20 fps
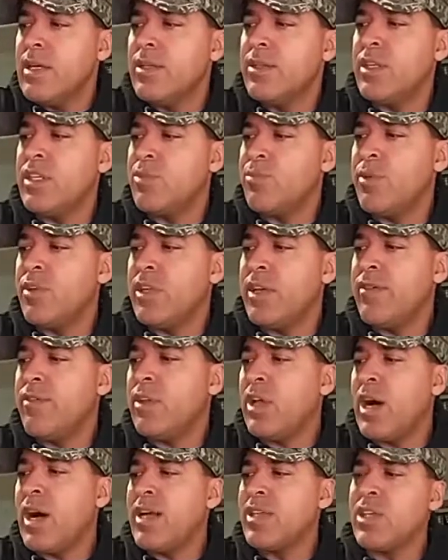these believed
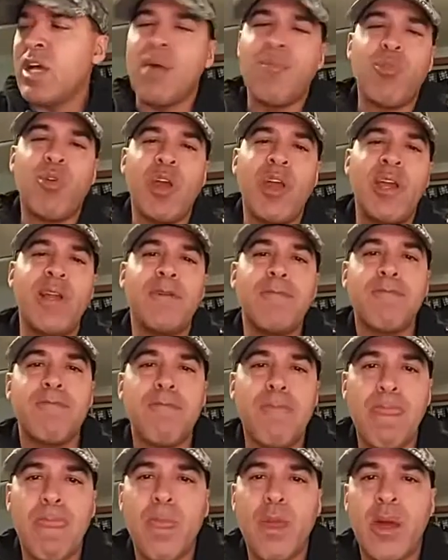lies operate
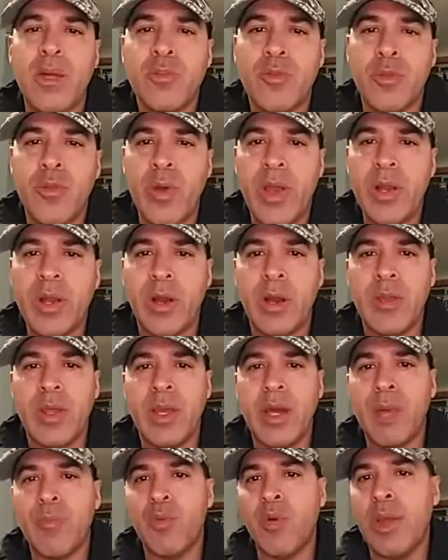under the radar. They
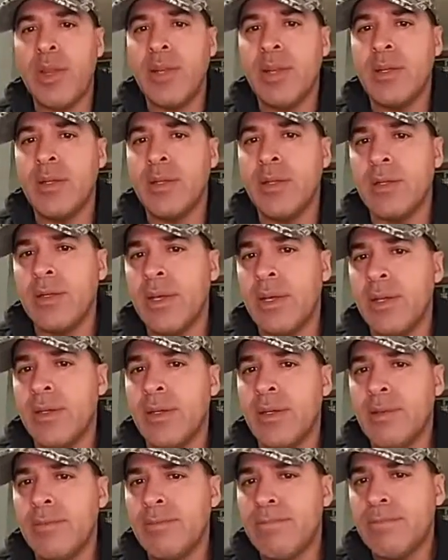operate at
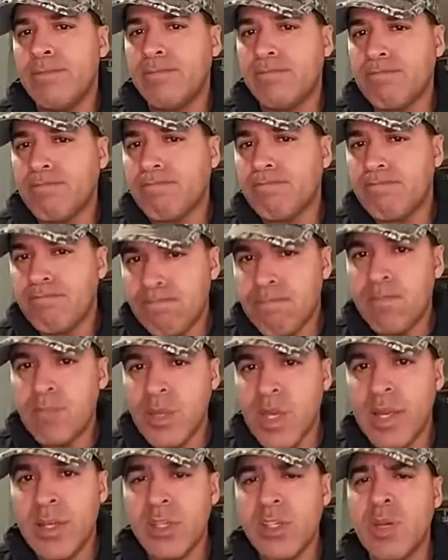
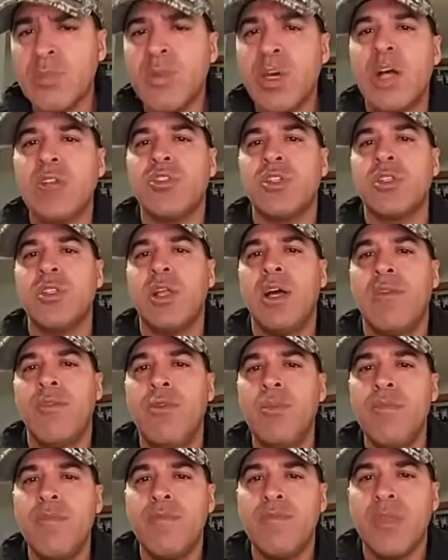a subconscious
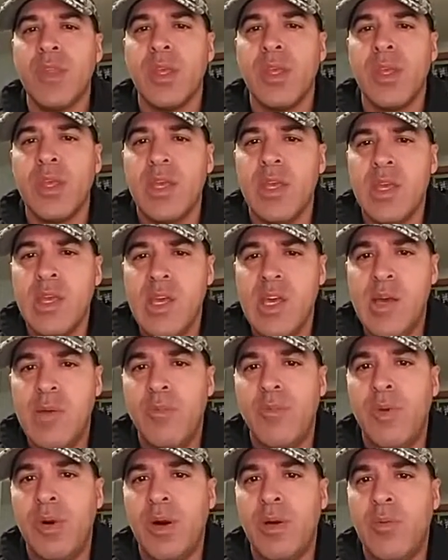level.
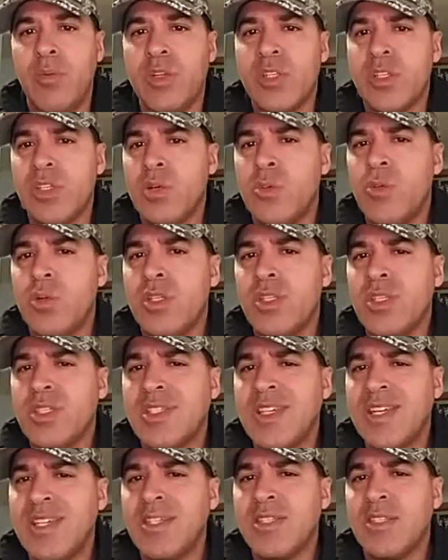But when someone
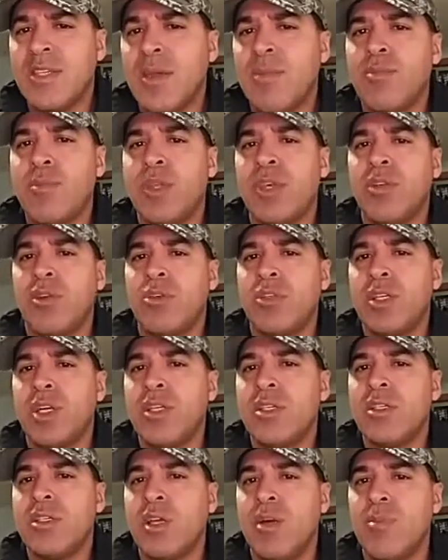says something or
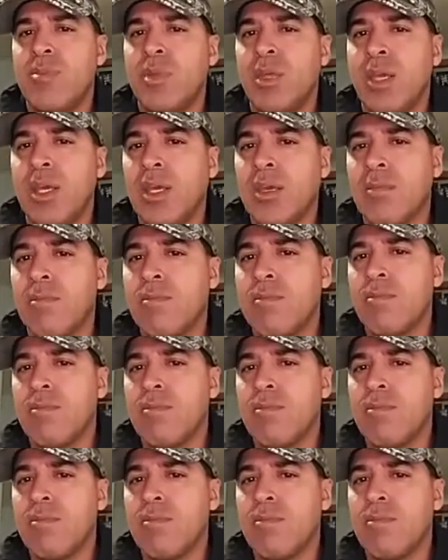does something